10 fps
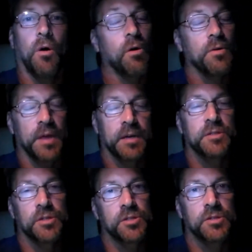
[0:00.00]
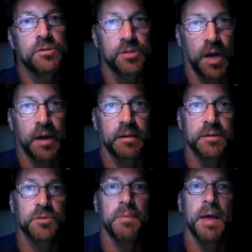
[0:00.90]
Or they could just sign
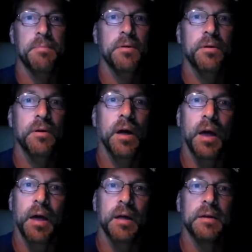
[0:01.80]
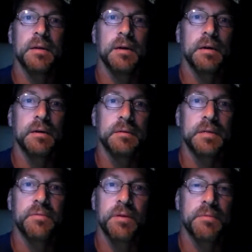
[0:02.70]
this paper and
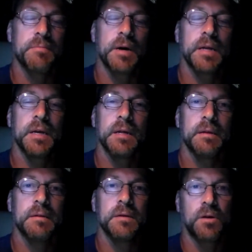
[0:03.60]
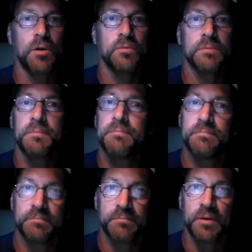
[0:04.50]
give them the money and all would
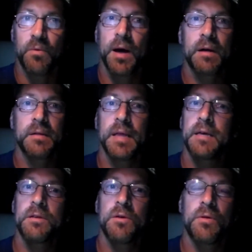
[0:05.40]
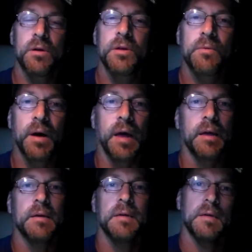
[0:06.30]
be well and they could go on their
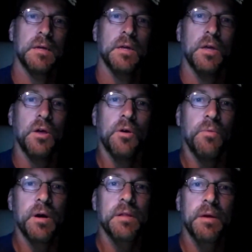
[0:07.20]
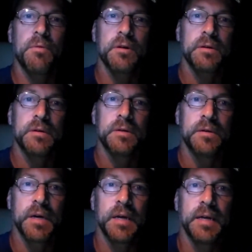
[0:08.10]
way. Well, they weren't going
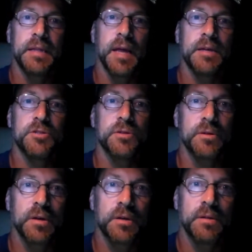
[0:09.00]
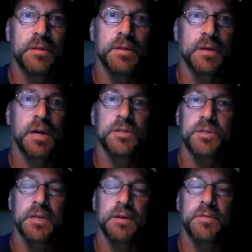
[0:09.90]
to endanger the
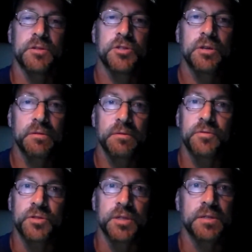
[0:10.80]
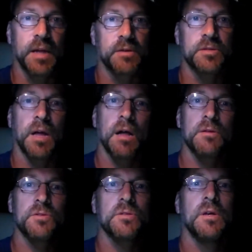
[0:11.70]
custody of their children for
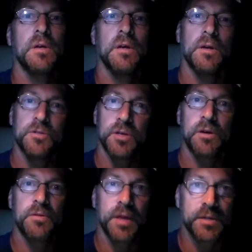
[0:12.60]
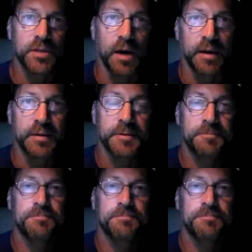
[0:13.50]
$6,000, so they signed.